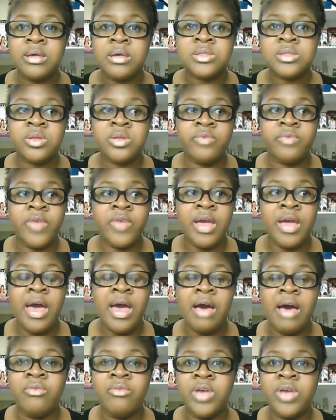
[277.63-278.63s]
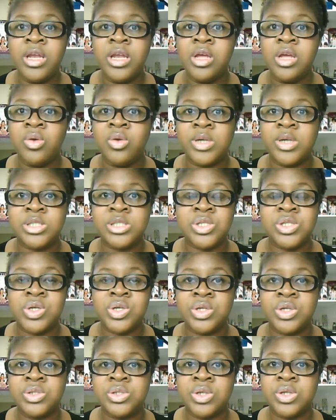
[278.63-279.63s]
so that if they have any questions or
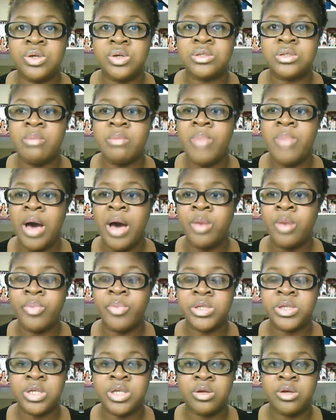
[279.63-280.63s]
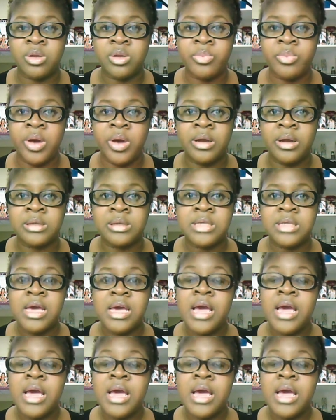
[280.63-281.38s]
concerns about a particular product